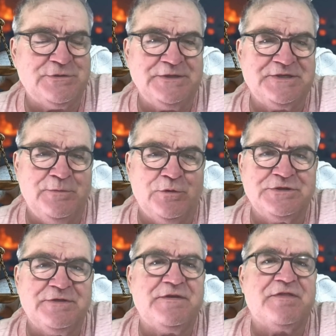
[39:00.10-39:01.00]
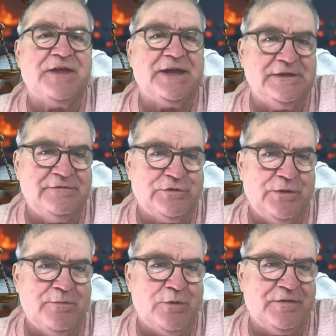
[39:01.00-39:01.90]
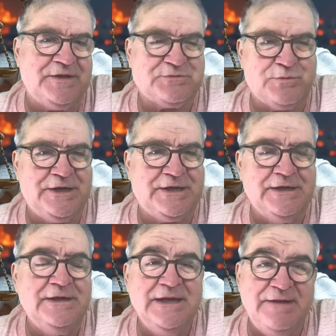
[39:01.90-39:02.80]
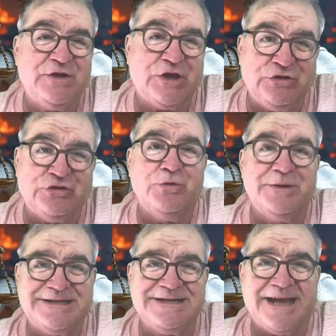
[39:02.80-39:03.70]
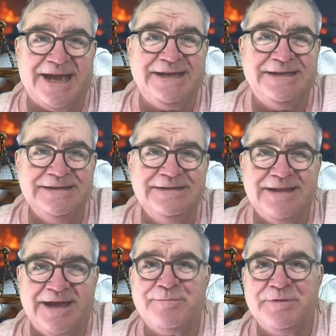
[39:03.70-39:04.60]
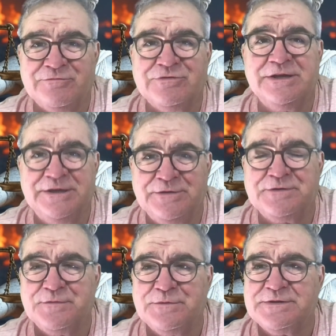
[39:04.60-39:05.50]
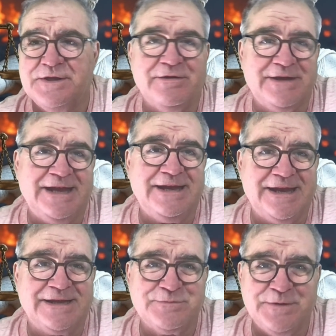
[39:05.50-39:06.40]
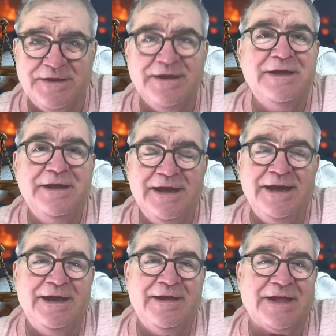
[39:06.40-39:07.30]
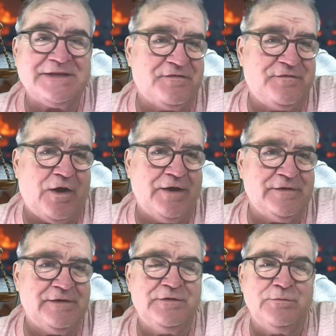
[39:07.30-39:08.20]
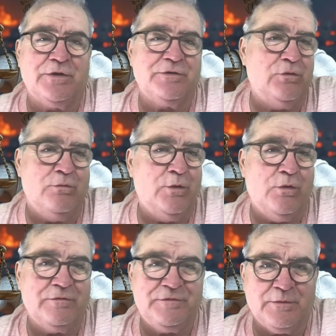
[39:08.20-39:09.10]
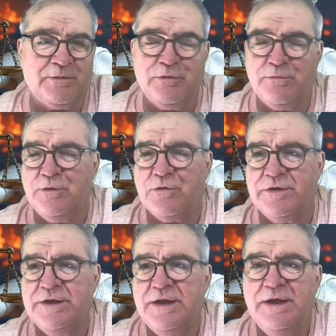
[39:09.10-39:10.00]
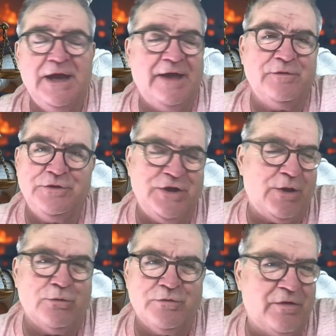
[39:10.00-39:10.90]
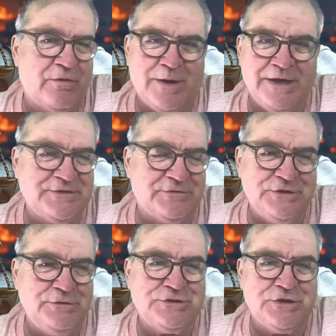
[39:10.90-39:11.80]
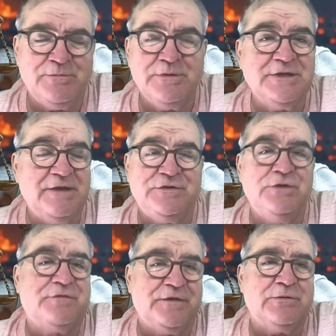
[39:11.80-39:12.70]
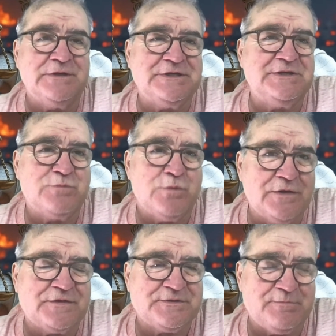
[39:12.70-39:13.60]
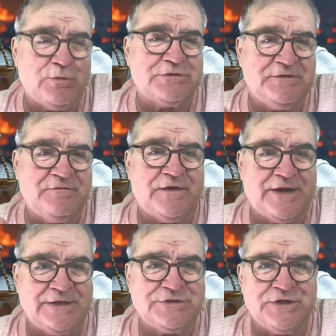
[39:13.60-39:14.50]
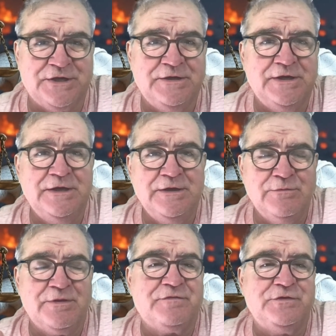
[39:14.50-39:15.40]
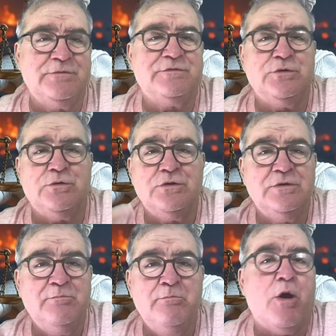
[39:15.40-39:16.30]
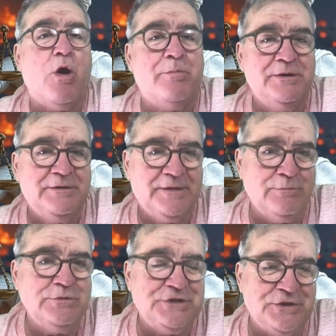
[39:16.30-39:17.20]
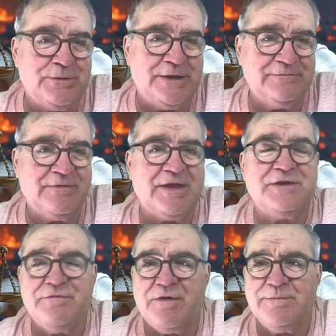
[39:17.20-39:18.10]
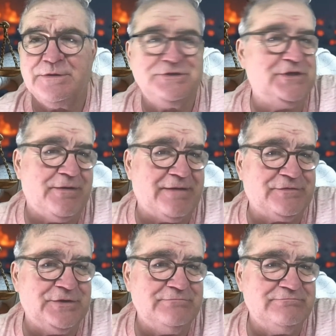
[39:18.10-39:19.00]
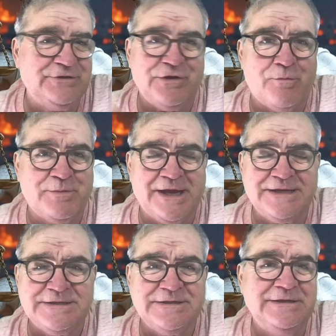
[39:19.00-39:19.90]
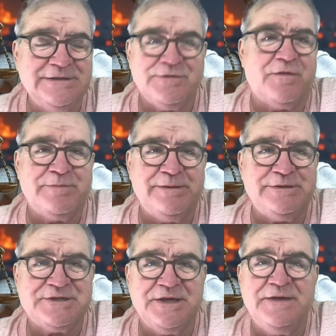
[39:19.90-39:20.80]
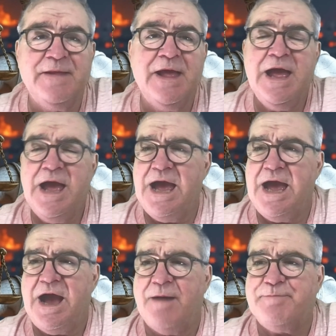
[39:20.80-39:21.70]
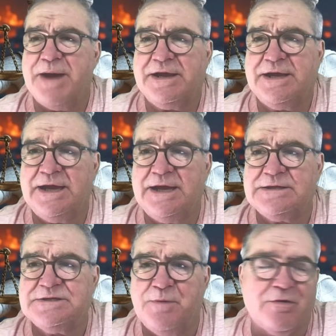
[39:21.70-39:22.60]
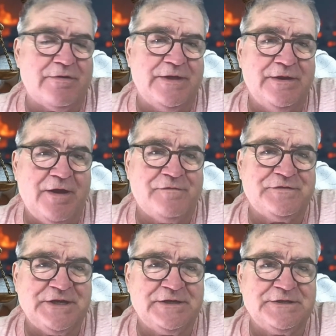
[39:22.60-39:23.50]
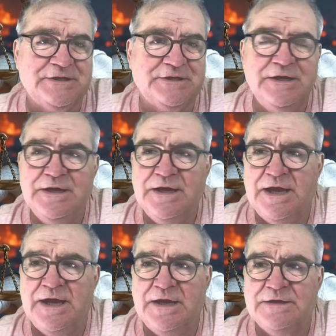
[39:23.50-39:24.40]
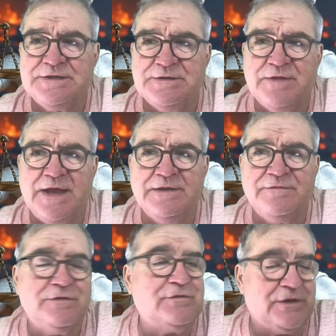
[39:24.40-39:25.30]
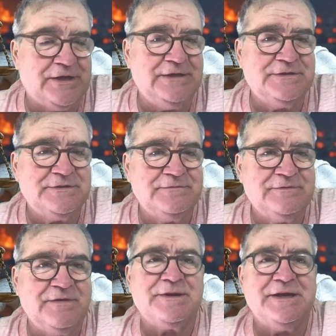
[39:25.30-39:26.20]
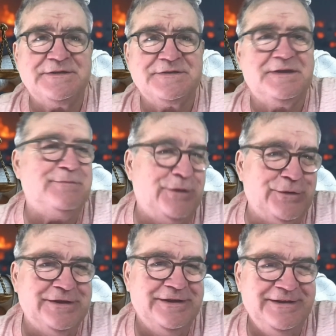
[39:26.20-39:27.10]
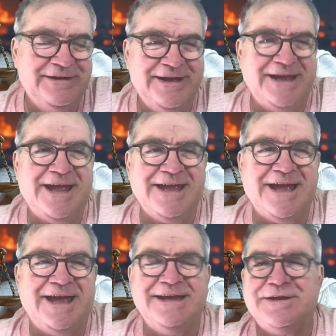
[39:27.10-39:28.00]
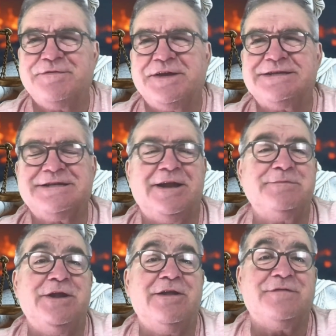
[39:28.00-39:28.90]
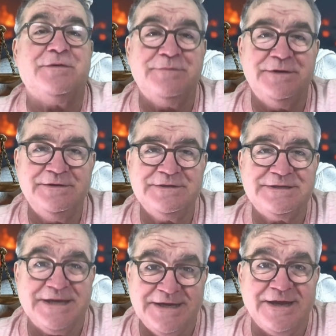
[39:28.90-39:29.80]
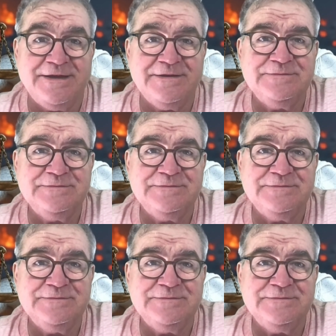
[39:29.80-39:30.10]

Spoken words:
Wednesday morning. So if you're thinking of doing one this week, if you could do it today, that would be really useful, because then I'd get it next week. That's a £5 if you want, or more if you want to put more in. And then you know all the other ways on YouTube. If you feel this is worth supporting financially with a few of your bob, then would you do it? Thank you very much. You don't have to. You're not obligated. It's not the BBC. I'm back tomorrow then, 6:30. Until then, if you've got kids, give them a kiss, give them a hug. Hey, don't forget to tell them you love them. See ya.